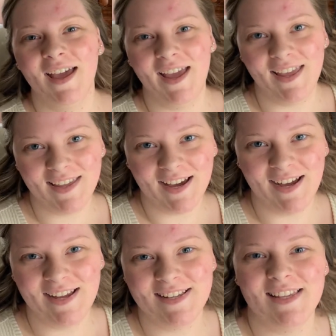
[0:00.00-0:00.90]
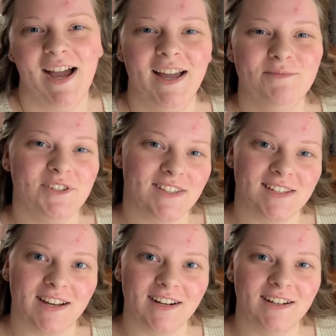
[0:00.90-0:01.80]
Hey guys, I'm just
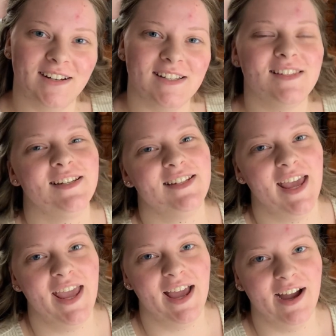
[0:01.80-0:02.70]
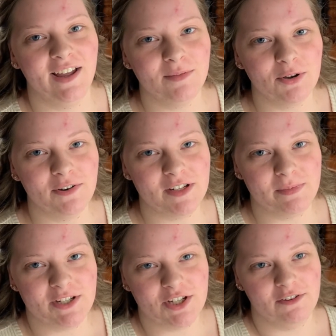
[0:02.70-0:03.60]
a girl and today I am going to
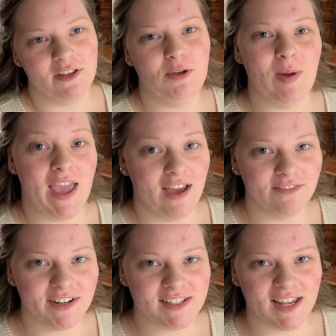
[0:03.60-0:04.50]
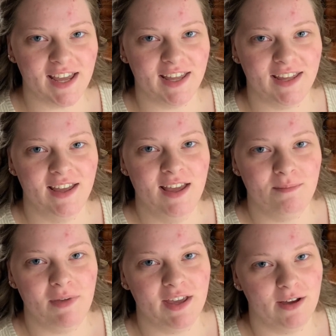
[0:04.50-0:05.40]
be showing you my everyday
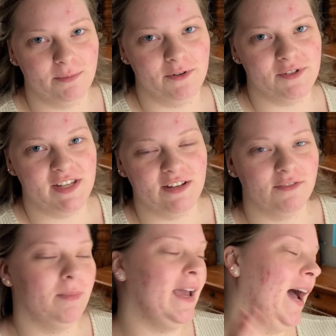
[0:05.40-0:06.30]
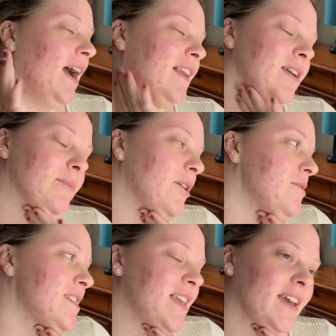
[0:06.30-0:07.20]
makeup routine for my acne
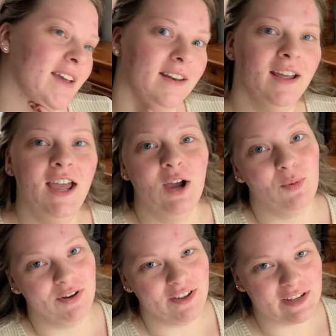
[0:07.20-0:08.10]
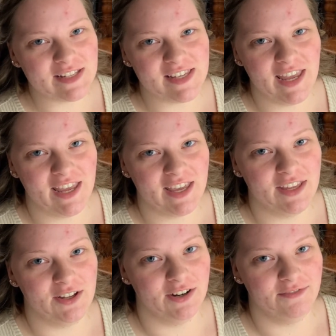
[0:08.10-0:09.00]
prone skin where you can take
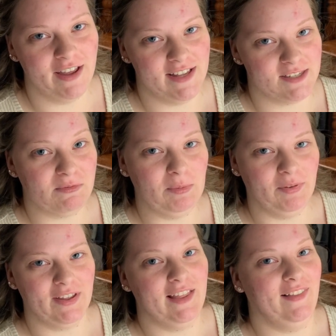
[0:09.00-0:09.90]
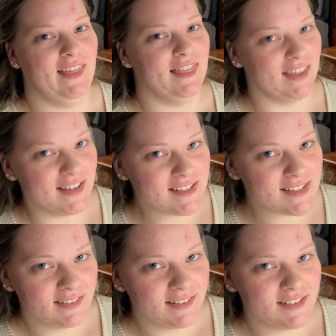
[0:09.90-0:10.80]
your face from looking like
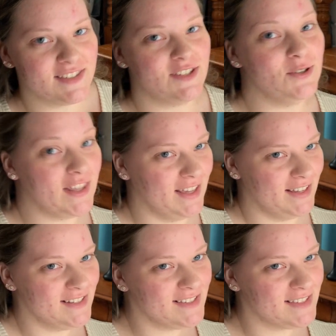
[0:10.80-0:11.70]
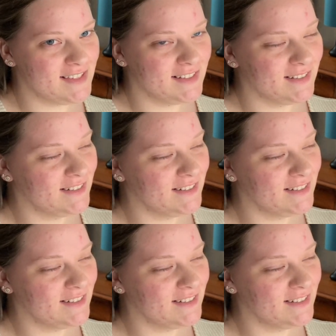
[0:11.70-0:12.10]
this to this.